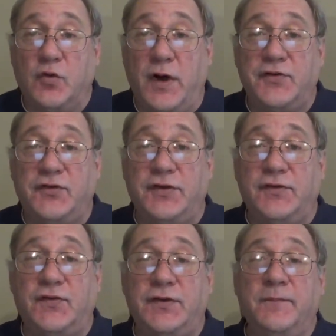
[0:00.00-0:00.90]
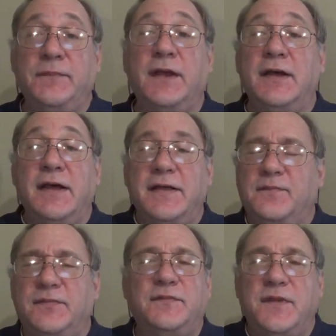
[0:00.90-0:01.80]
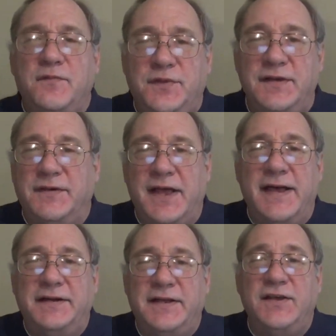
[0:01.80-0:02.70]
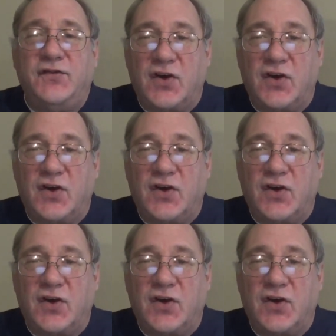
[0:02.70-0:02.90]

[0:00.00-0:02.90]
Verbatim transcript: questions. And he's